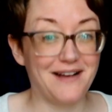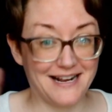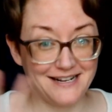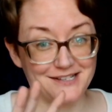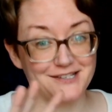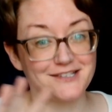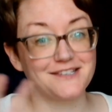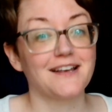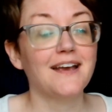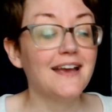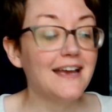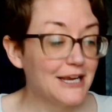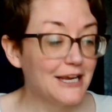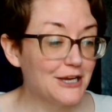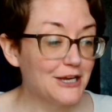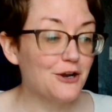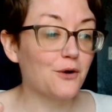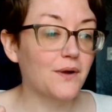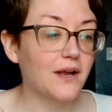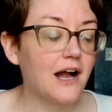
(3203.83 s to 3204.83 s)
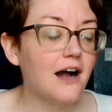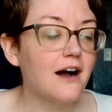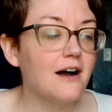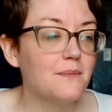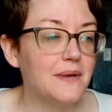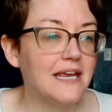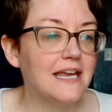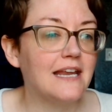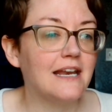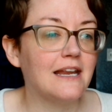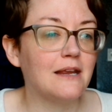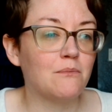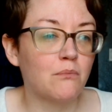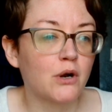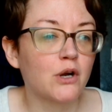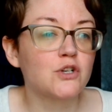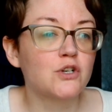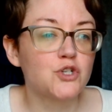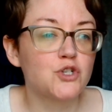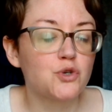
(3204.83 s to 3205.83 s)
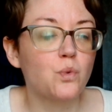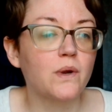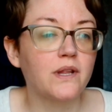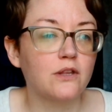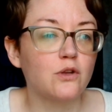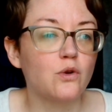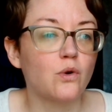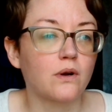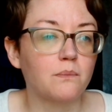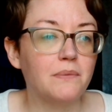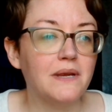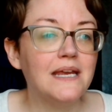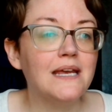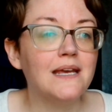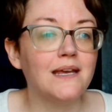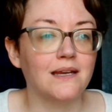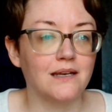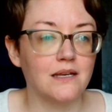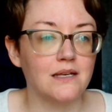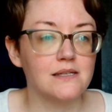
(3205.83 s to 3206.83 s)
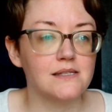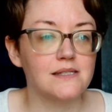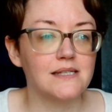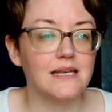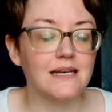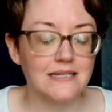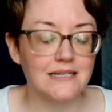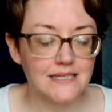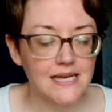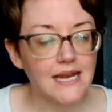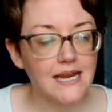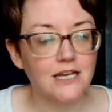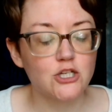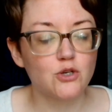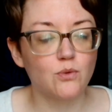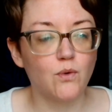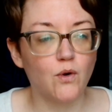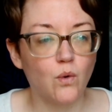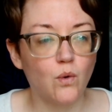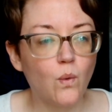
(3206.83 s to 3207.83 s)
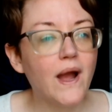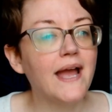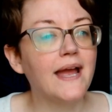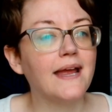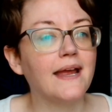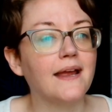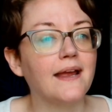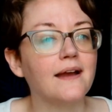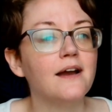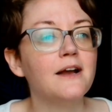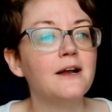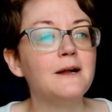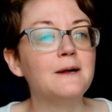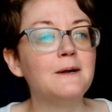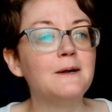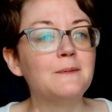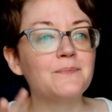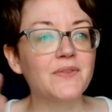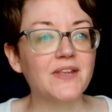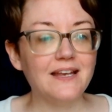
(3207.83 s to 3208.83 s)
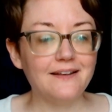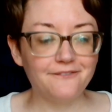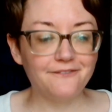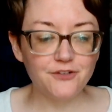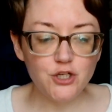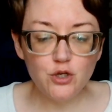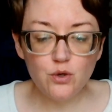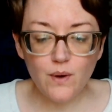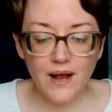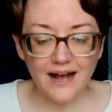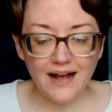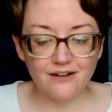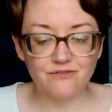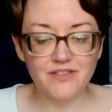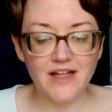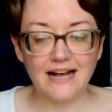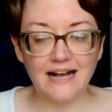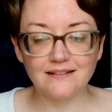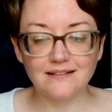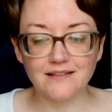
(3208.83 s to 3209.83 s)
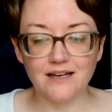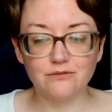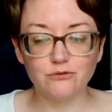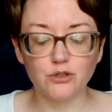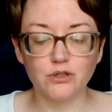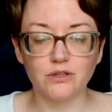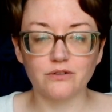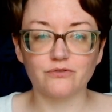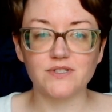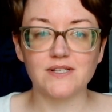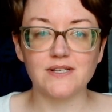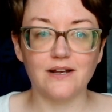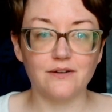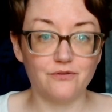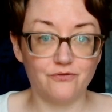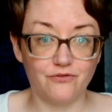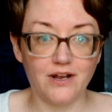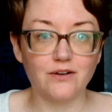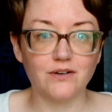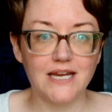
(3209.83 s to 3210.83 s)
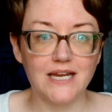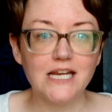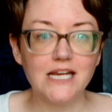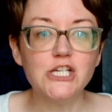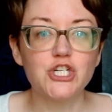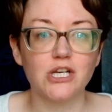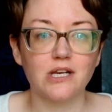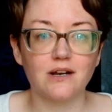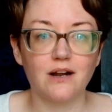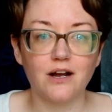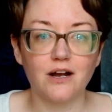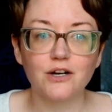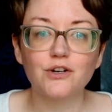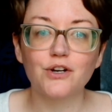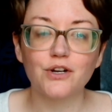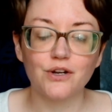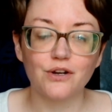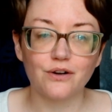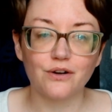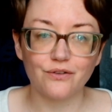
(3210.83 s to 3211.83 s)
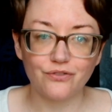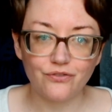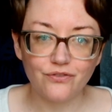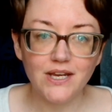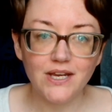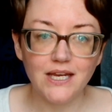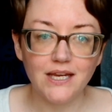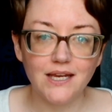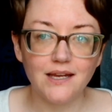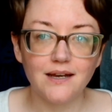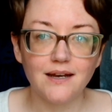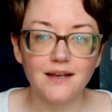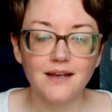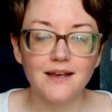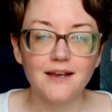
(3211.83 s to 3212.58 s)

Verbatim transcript: has you know come in and merged with your beingness in a tangible way, if you have that level of foundation under your feet,